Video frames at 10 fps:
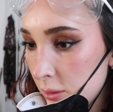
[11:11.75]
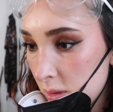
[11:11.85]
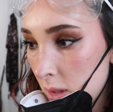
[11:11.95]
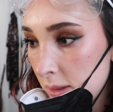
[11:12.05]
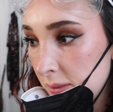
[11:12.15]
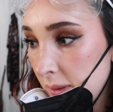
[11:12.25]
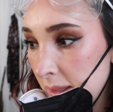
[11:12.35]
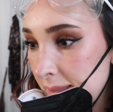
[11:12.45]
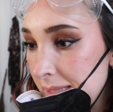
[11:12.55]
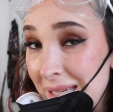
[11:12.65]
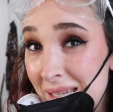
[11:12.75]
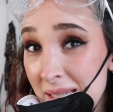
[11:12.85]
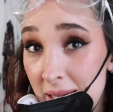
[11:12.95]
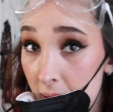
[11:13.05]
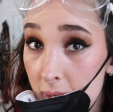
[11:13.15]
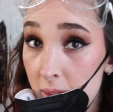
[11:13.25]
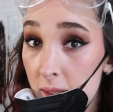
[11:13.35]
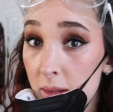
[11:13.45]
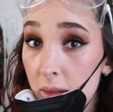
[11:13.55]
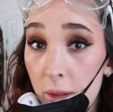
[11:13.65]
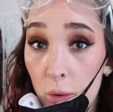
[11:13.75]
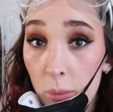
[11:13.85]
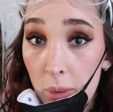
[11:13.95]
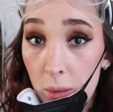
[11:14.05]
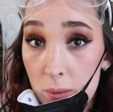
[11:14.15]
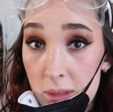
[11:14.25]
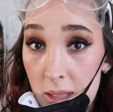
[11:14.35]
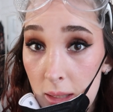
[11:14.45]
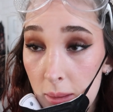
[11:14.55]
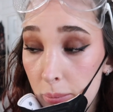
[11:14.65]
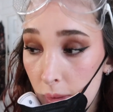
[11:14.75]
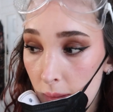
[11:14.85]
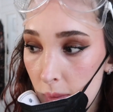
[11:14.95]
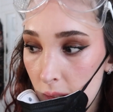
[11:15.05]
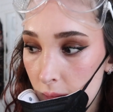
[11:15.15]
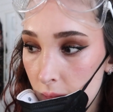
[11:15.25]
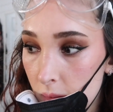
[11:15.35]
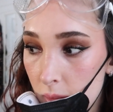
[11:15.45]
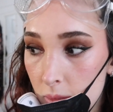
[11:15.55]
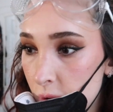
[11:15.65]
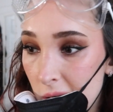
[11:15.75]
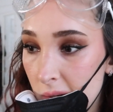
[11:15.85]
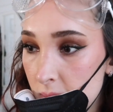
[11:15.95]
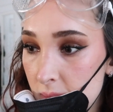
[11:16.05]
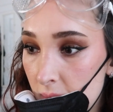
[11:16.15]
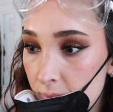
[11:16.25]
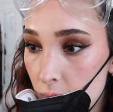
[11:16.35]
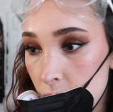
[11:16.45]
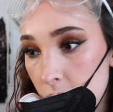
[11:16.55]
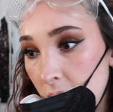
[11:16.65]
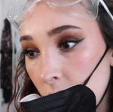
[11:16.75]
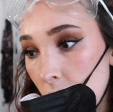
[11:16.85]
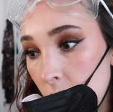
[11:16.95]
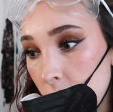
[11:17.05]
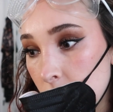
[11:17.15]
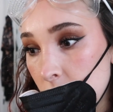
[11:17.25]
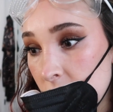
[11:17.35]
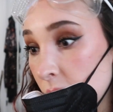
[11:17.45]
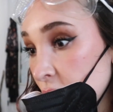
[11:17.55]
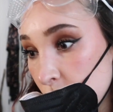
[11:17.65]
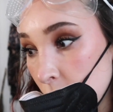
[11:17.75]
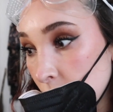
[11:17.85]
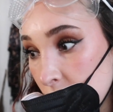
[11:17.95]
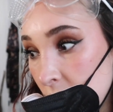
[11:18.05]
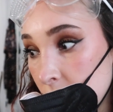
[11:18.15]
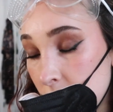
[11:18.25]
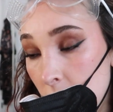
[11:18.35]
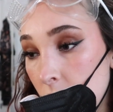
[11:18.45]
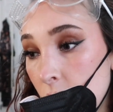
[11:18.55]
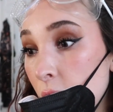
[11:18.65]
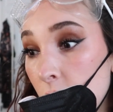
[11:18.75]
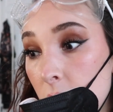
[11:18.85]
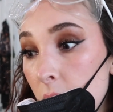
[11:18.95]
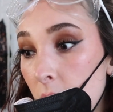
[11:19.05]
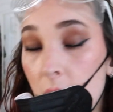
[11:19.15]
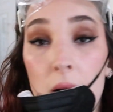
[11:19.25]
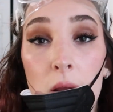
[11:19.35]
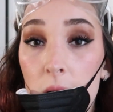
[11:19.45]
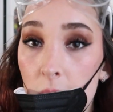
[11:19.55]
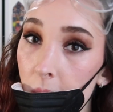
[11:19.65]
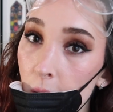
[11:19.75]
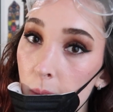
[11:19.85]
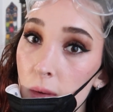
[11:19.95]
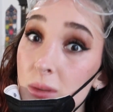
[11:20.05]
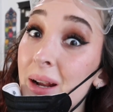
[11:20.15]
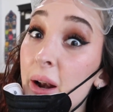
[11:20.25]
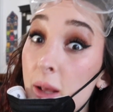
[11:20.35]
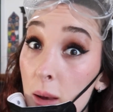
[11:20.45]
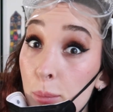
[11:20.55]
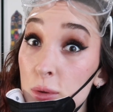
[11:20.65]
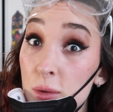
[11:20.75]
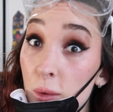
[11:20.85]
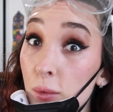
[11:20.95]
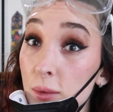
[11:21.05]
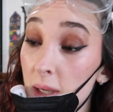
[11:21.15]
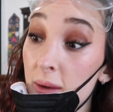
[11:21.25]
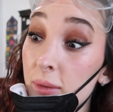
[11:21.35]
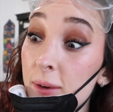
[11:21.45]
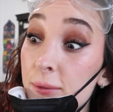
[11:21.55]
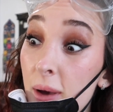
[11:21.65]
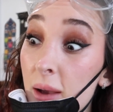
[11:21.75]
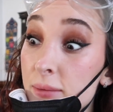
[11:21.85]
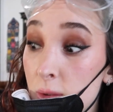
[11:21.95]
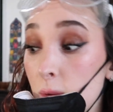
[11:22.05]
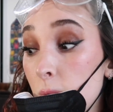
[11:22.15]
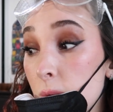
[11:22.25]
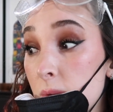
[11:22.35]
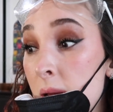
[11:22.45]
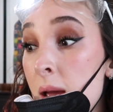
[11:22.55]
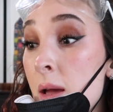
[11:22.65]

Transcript: There's lots of like teeny tiny little bones in it, but I'm not gonna try to save those. I got as much bones out as I could. I got a lot of the bigger bones. I got a couple skulls. I have like 5 skulls.